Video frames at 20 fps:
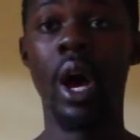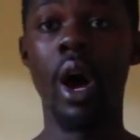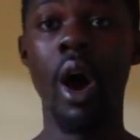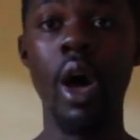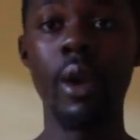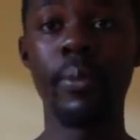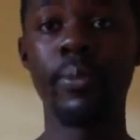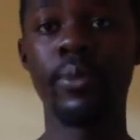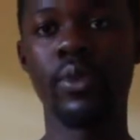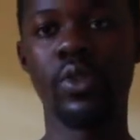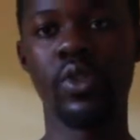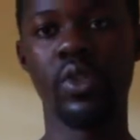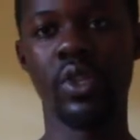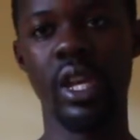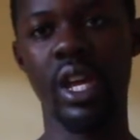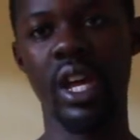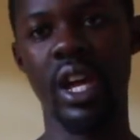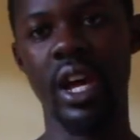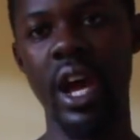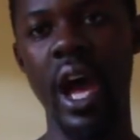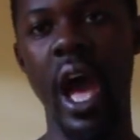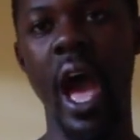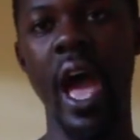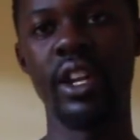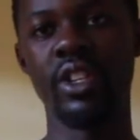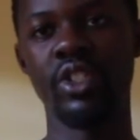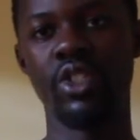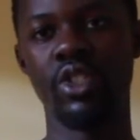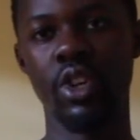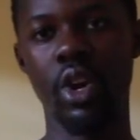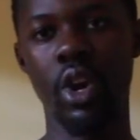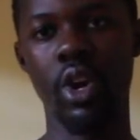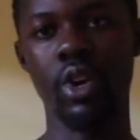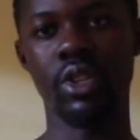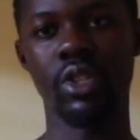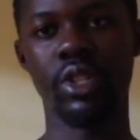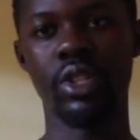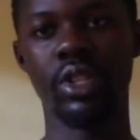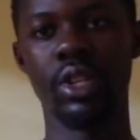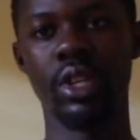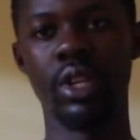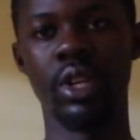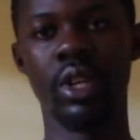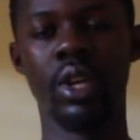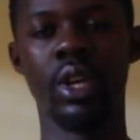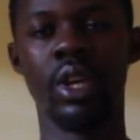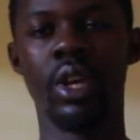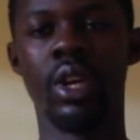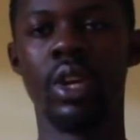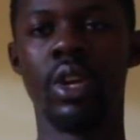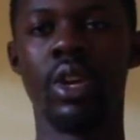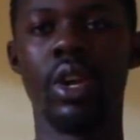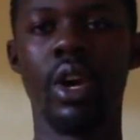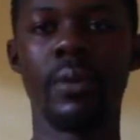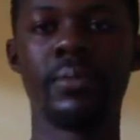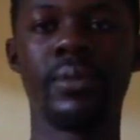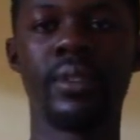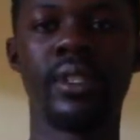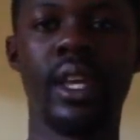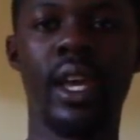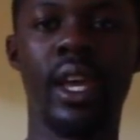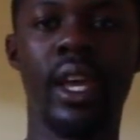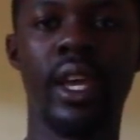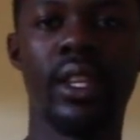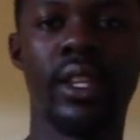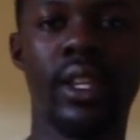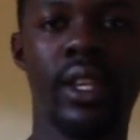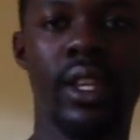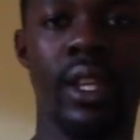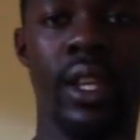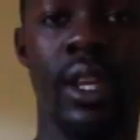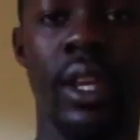100% cotton shirts. You know what I'm saying?